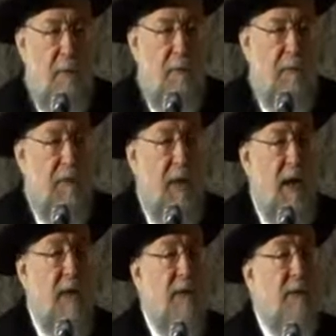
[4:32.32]

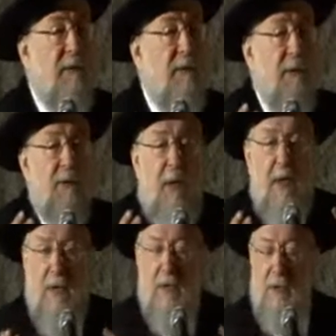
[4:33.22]
First in the
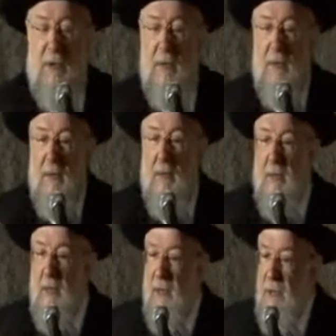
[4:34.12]
history,
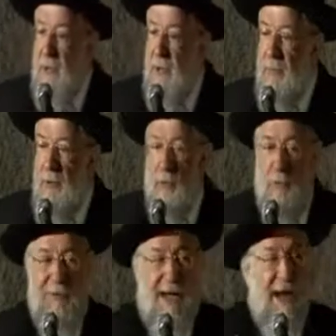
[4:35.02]
people could